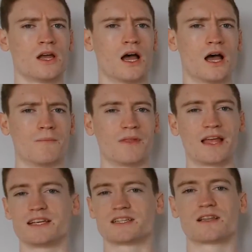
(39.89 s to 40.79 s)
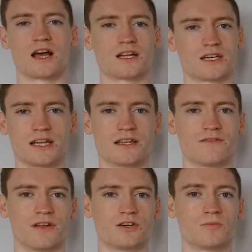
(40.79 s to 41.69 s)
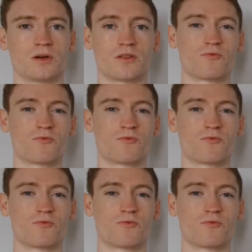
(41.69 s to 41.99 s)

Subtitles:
It is largely individual, but the